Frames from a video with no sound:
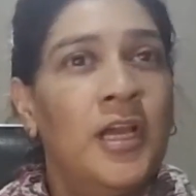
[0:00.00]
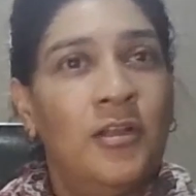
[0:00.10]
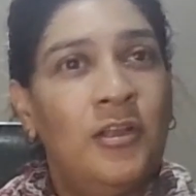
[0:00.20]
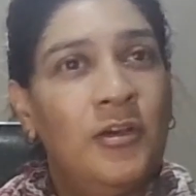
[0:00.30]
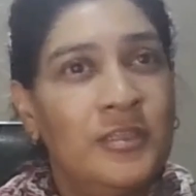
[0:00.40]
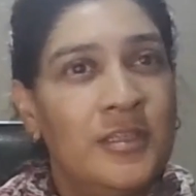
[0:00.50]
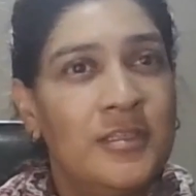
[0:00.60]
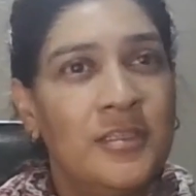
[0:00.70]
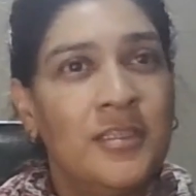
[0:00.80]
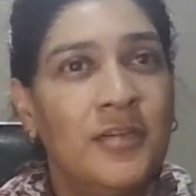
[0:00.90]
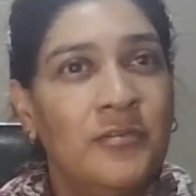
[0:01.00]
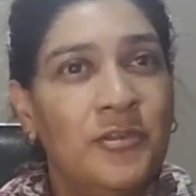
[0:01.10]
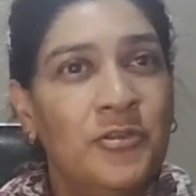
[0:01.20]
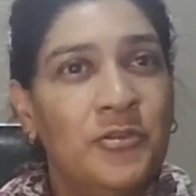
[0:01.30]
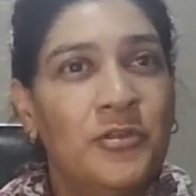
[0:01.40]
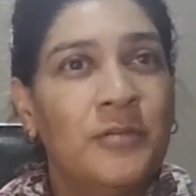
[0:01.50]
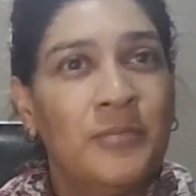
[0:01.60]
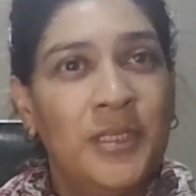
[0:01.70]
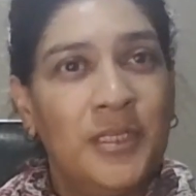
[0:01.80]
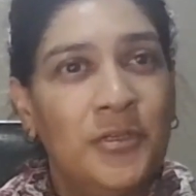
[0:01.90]
how long does it take for you to
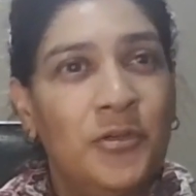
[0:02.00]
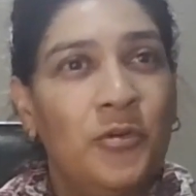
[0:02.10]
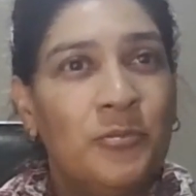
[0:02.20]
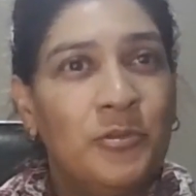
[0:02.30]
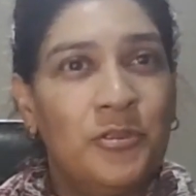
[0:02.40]
complete a normal?